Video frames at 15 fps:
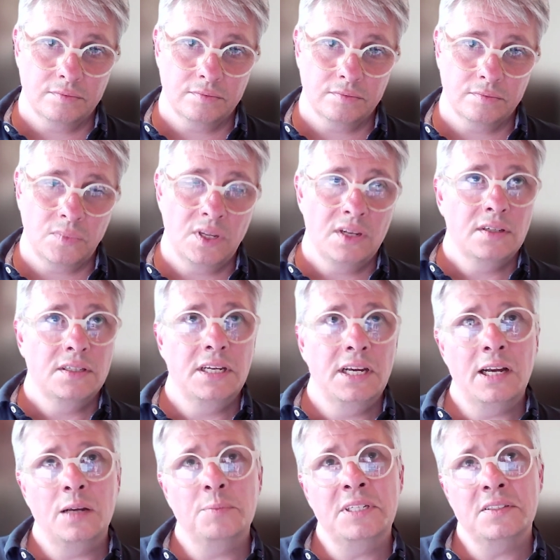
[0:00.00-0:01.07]
Yeah,
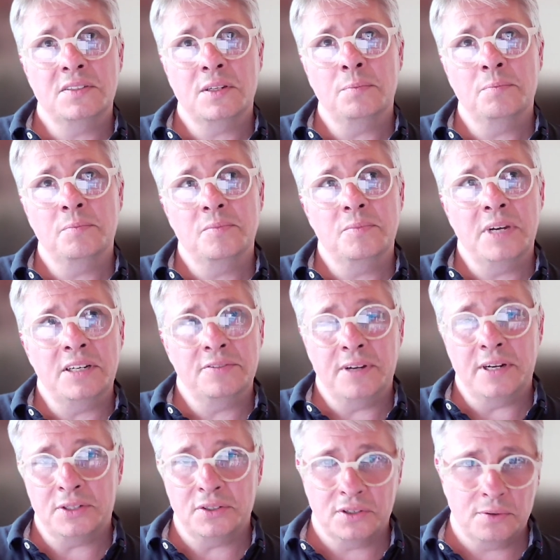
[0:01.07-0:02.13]
some
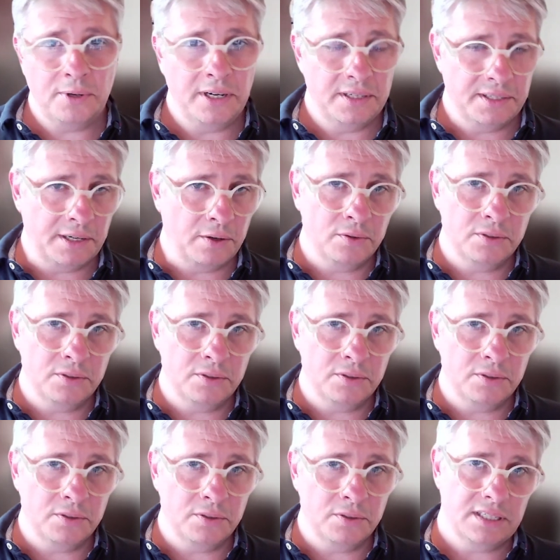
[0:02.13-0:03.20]
manufacturers created their own
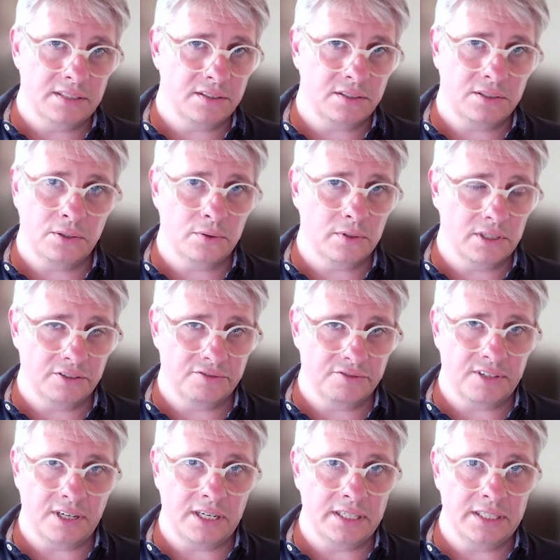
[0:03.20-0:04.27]
data model, and that's
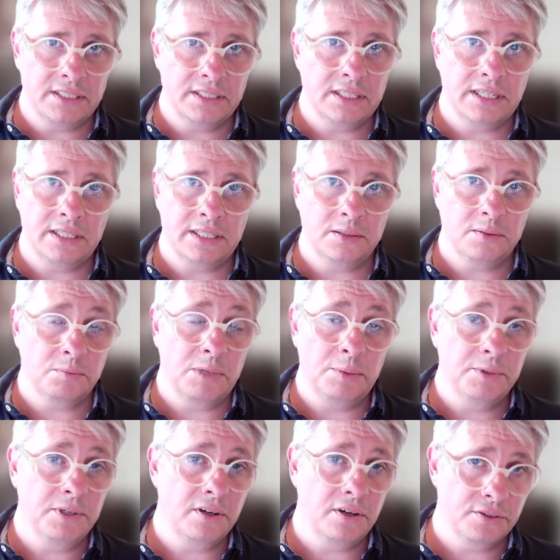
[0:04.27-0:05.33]
totally fine. And
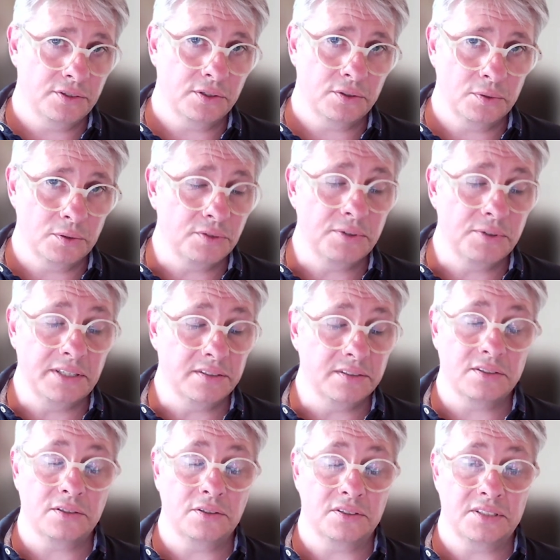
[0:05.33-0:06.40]
maybe there's a good
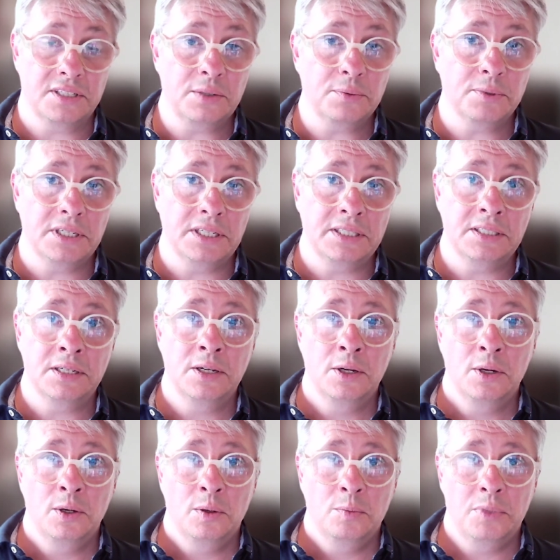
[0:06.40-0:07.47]
reasons to stick with it.
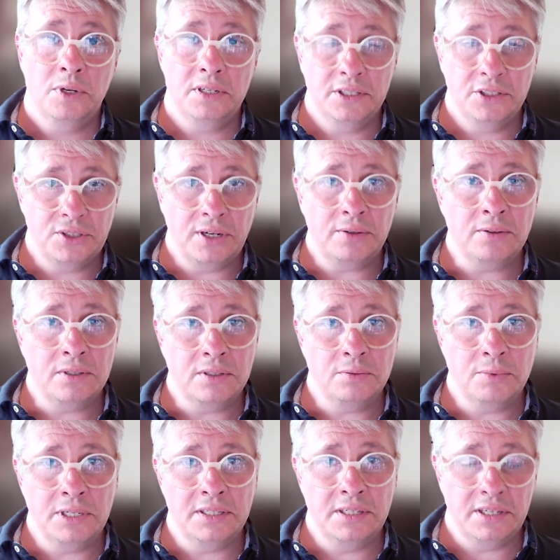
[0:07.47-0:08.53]
But in general,
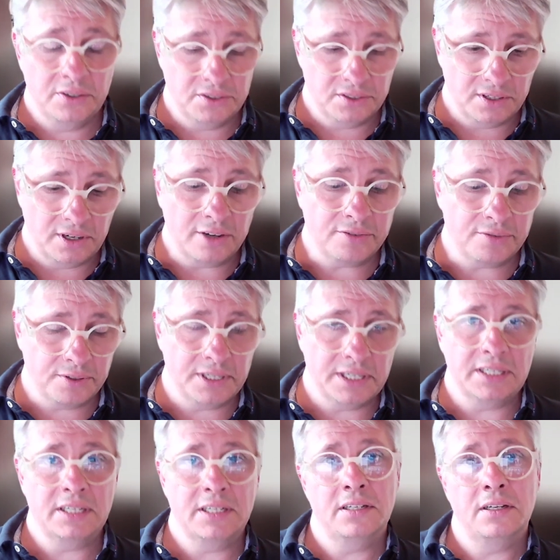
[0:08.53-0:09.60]
when there is an
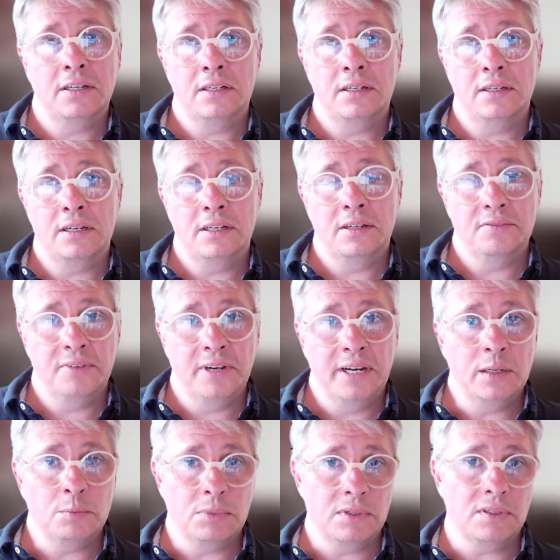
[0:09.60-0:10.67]
offering
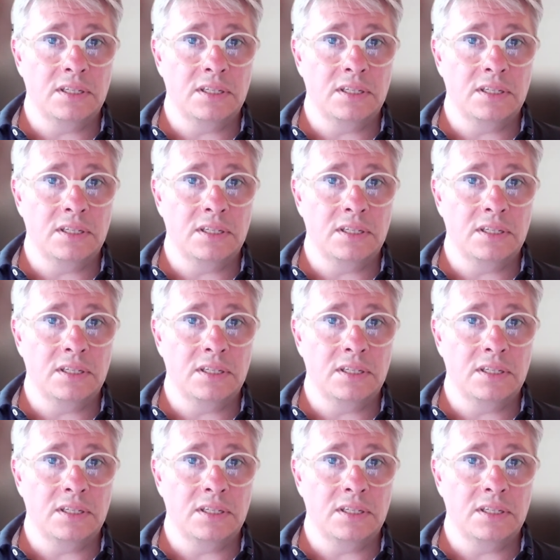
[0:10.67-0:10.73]
available,